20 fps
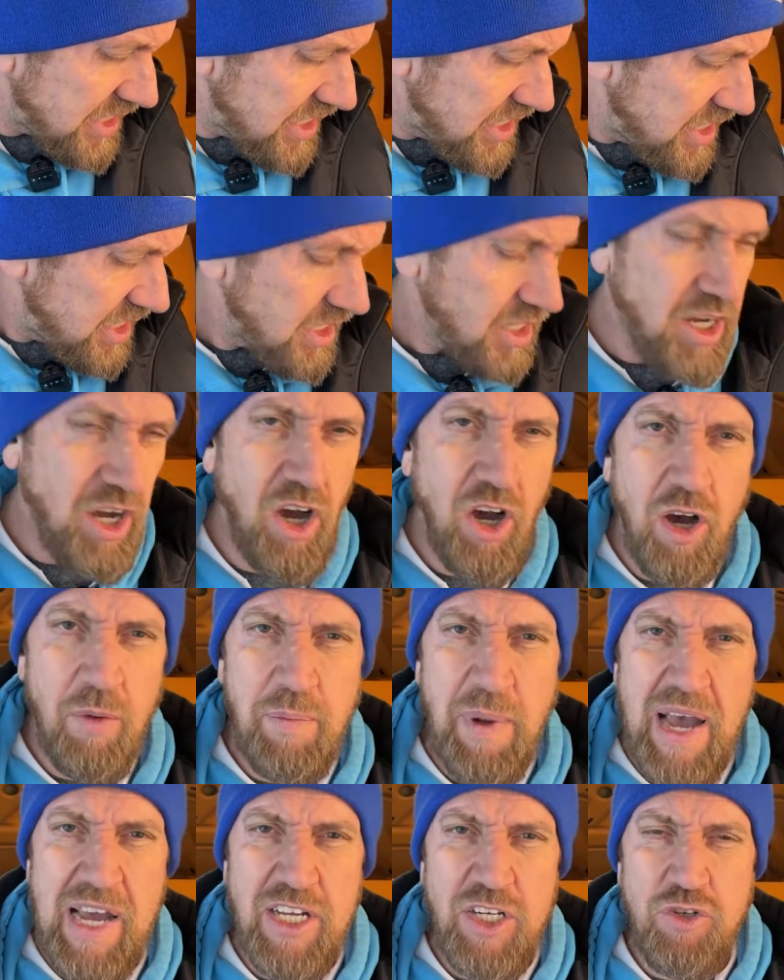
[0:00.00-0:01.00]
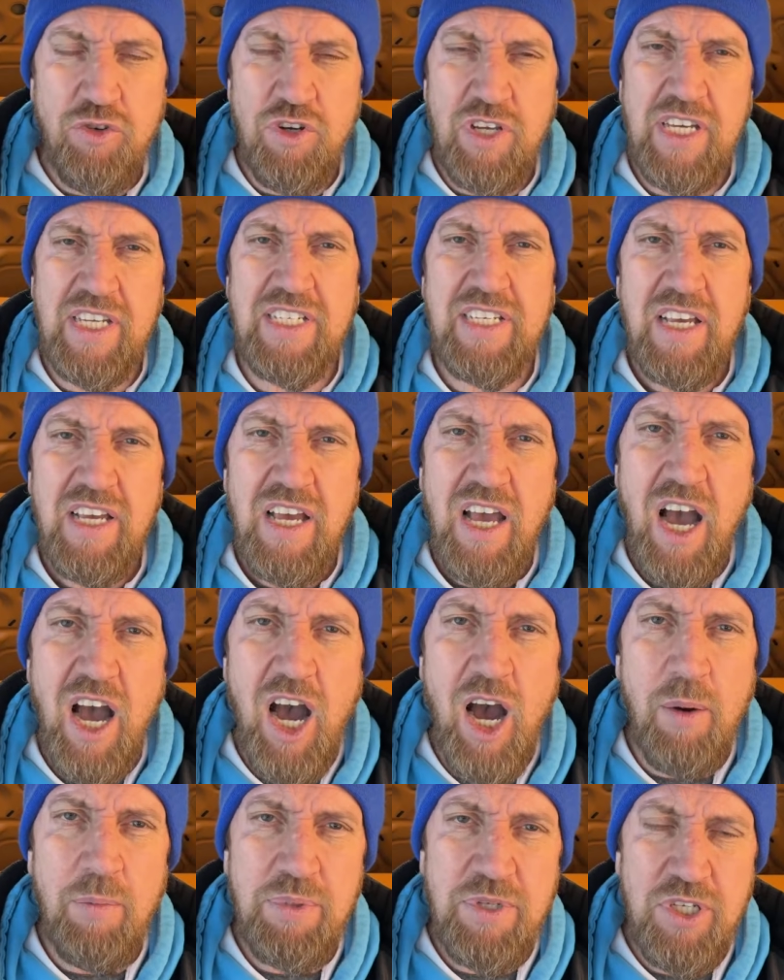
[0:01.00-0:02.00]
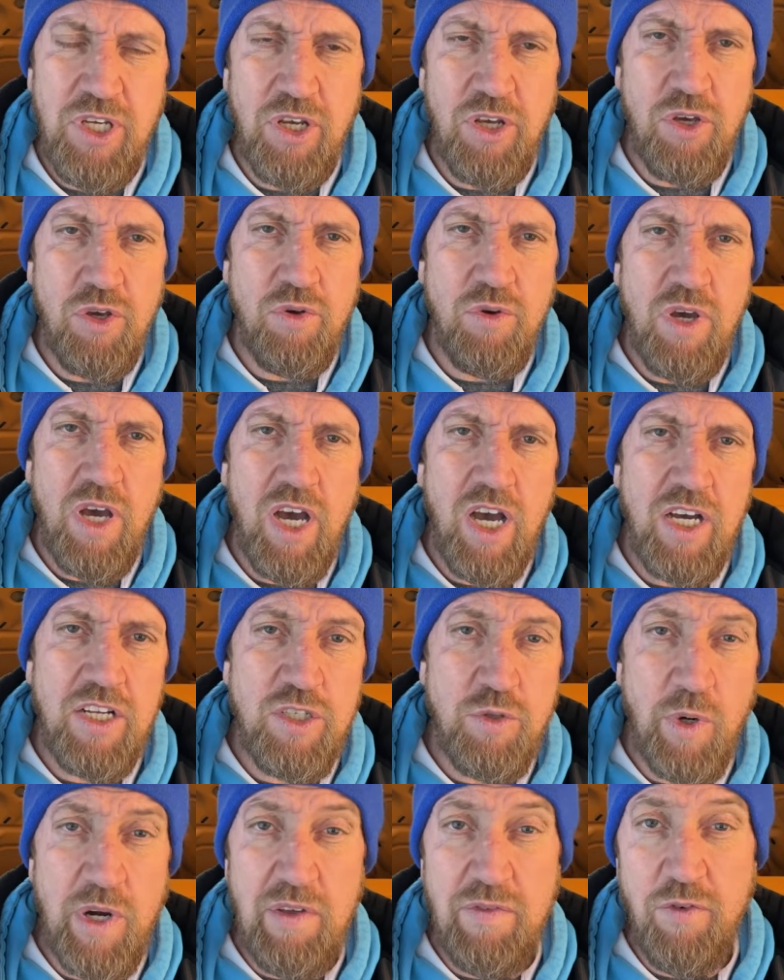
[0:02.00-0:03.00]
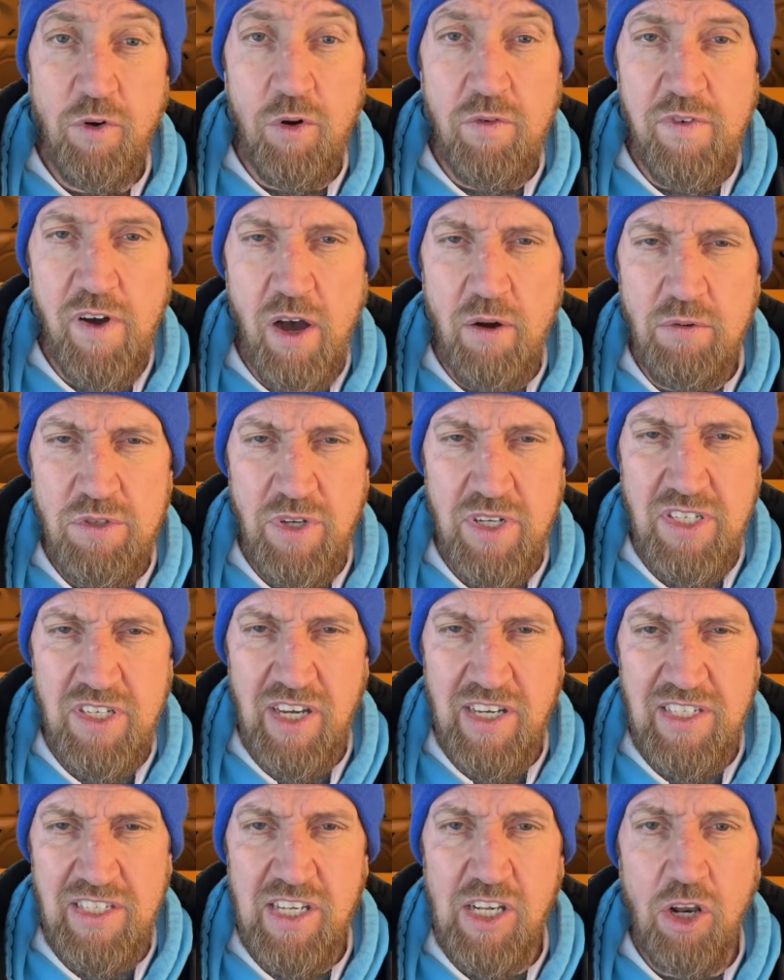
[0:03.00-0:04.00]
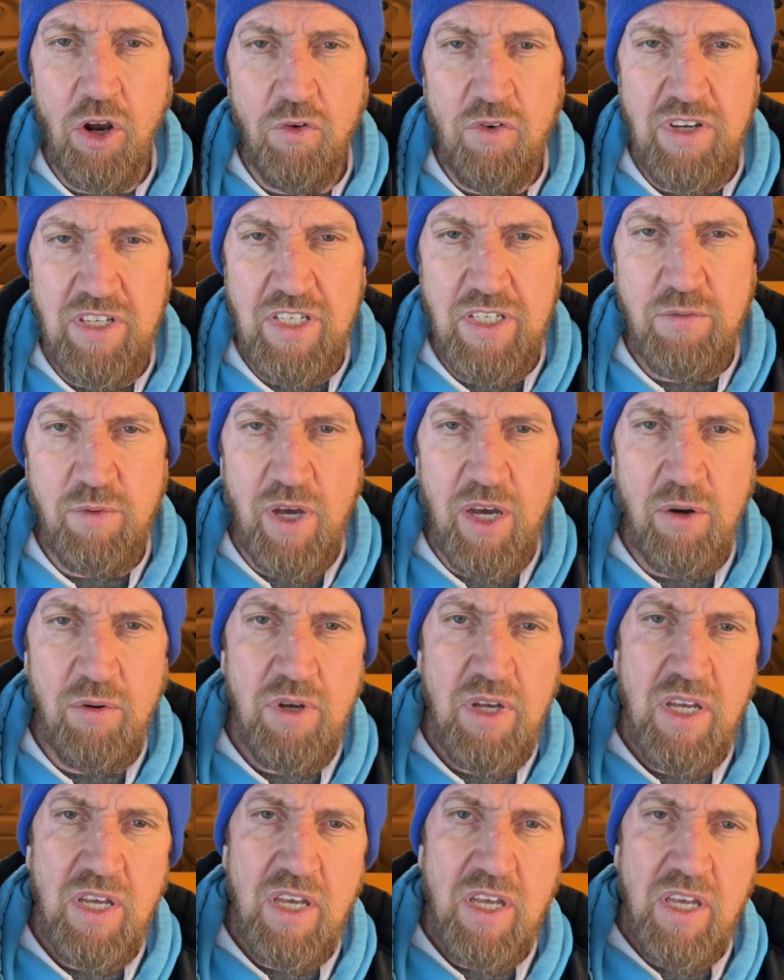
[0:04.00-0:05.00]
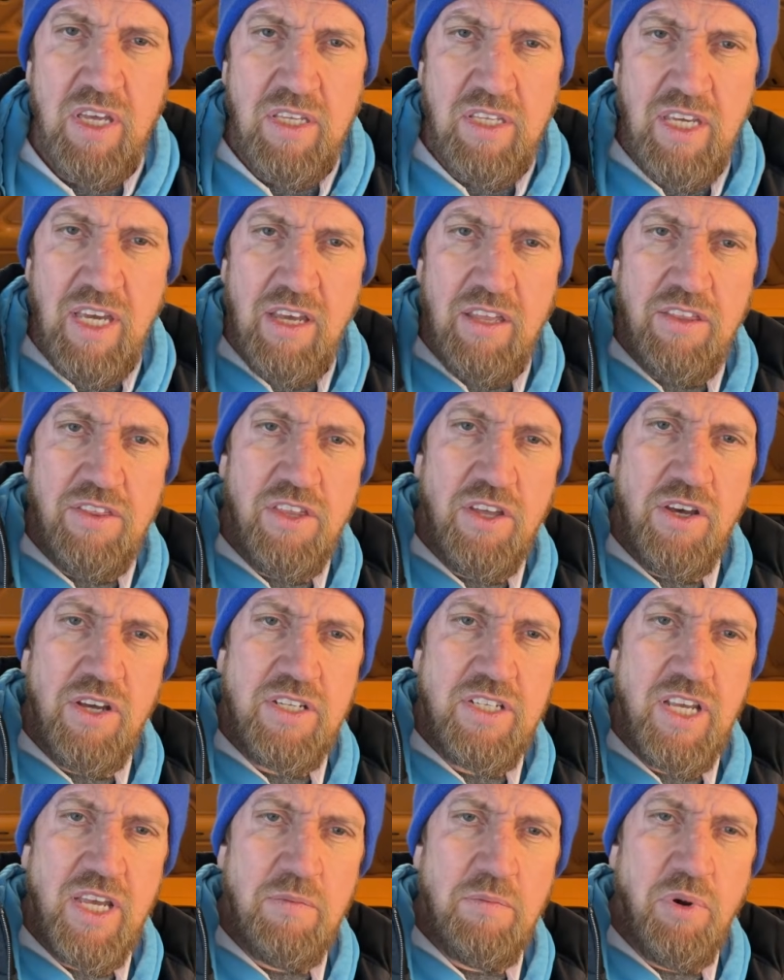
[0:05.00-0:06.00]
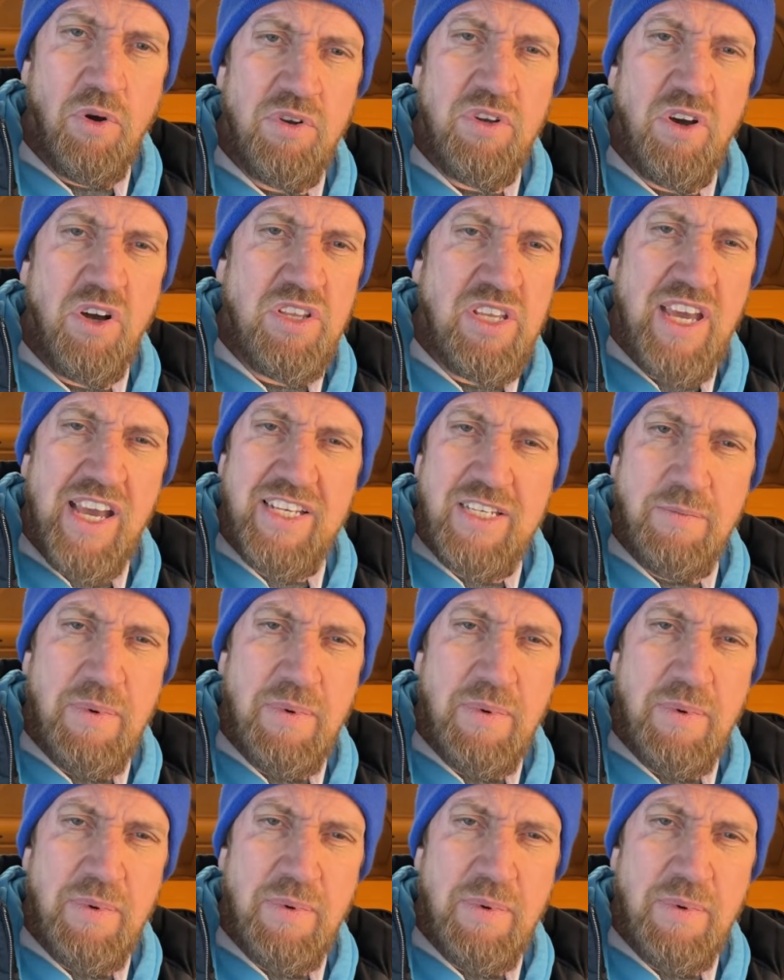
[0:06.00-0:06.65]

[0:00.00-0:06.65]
car batteries up to 24 volts. So it tests lorries as well. Yeah, 13.9. Yeah, it's